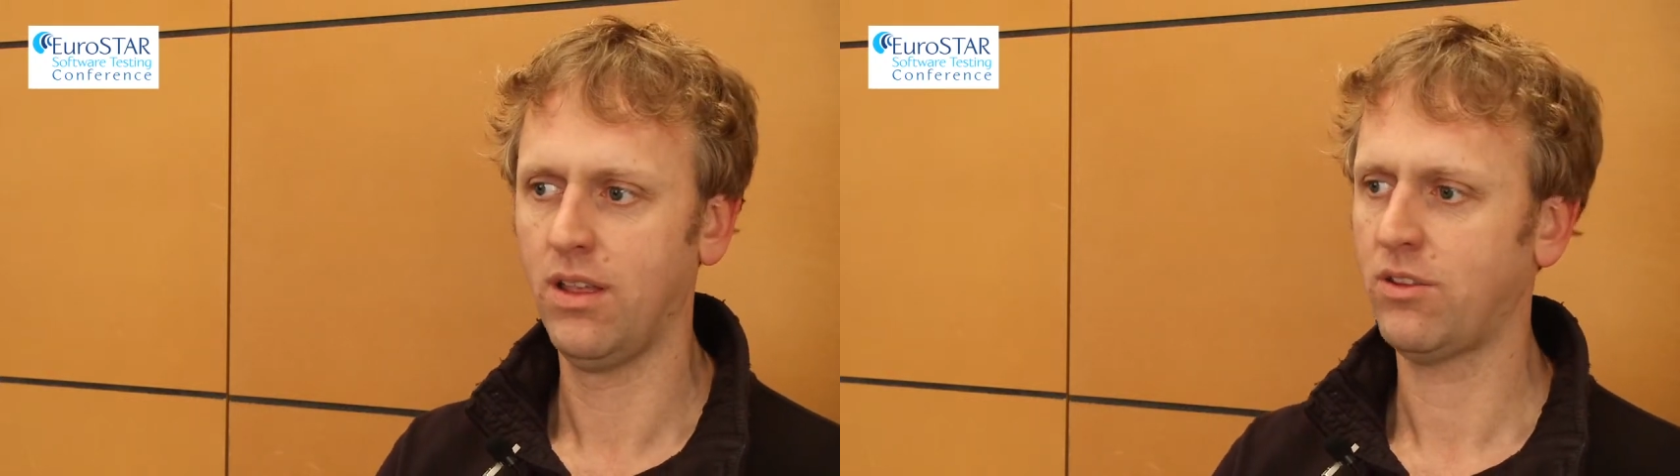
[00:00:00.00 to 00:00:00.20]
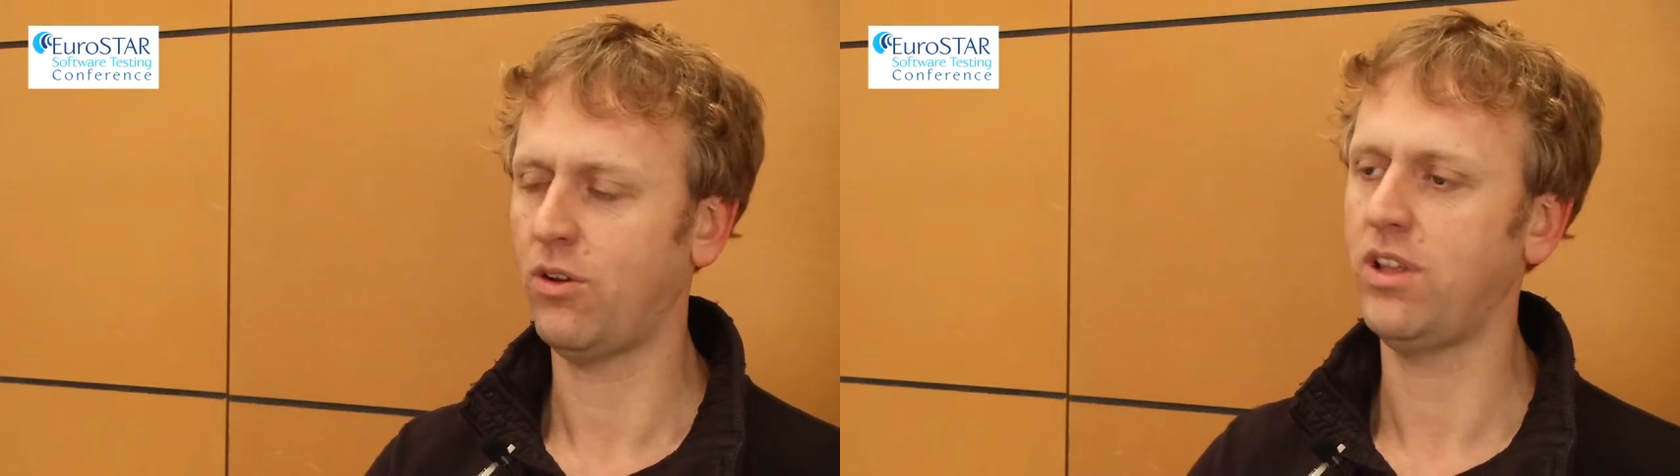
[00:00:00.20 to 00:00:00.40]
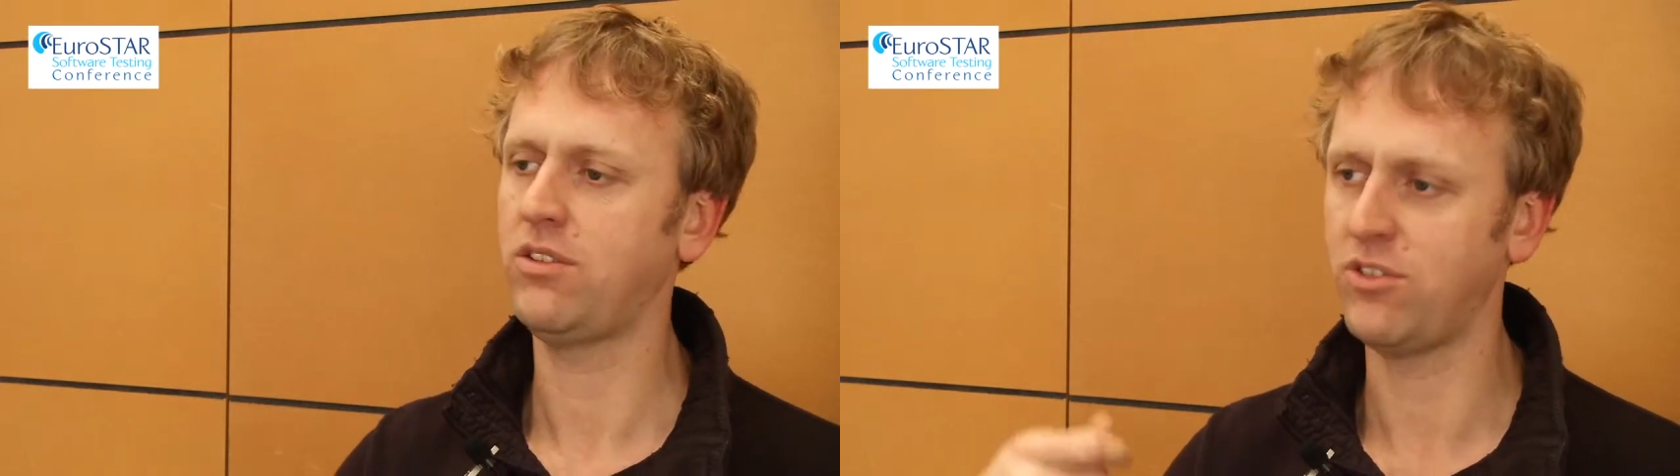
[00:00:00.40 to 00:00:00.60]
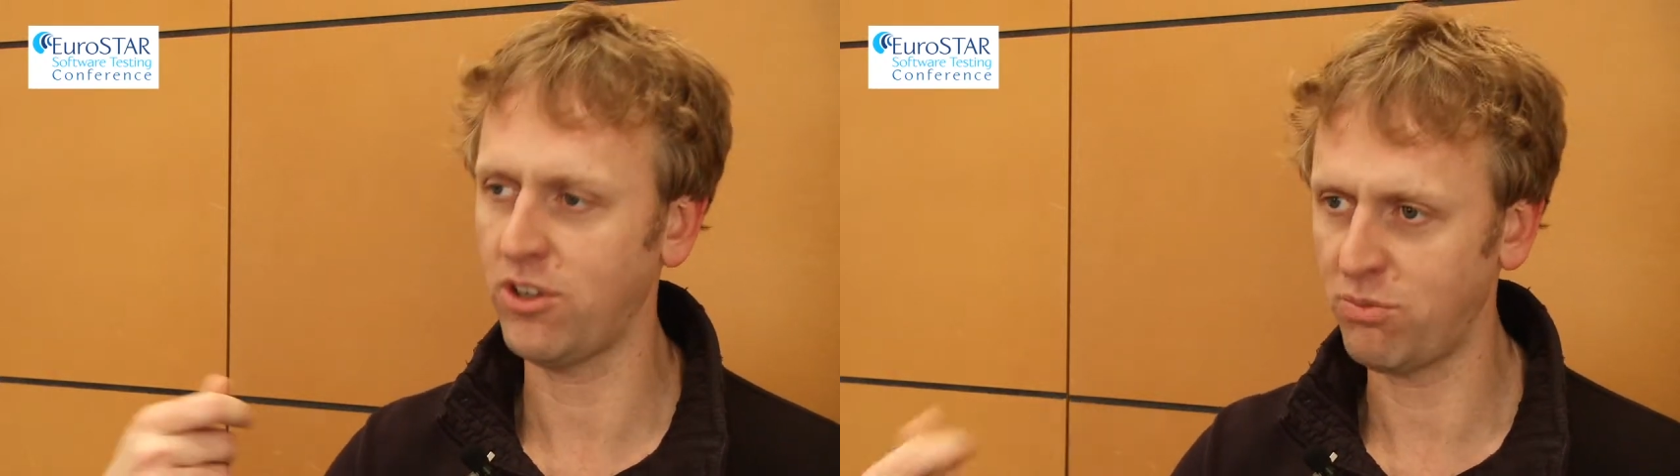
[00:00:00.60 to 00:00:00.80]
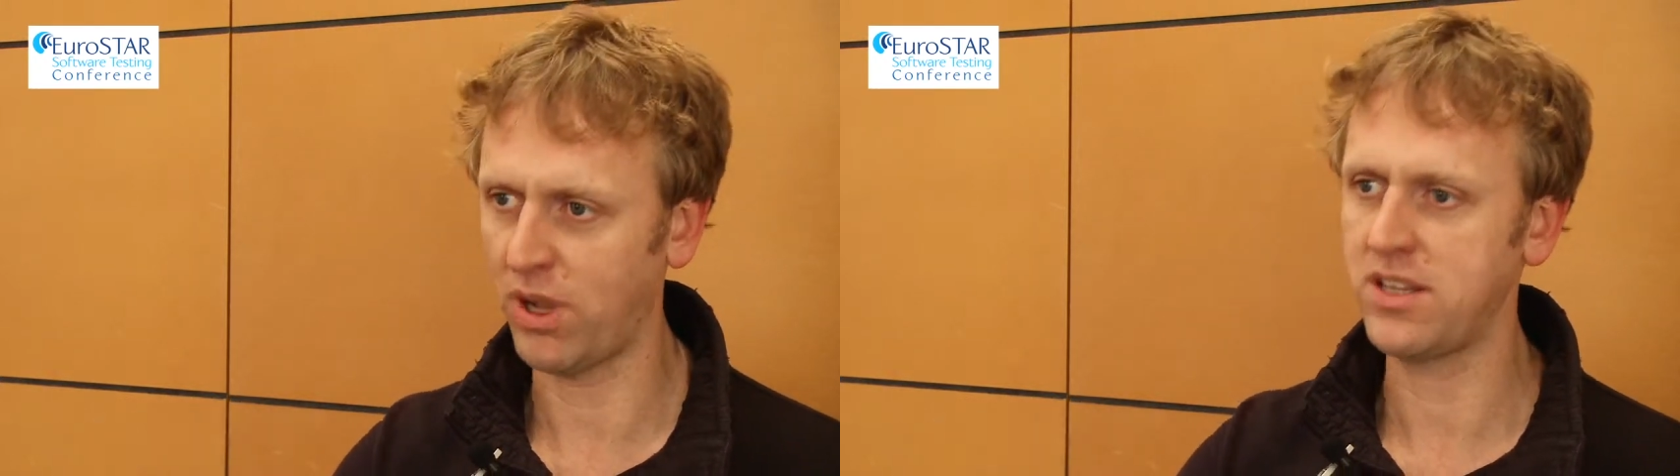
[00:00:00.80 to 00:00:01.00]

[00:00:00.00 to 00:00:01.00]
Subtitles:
So it's just by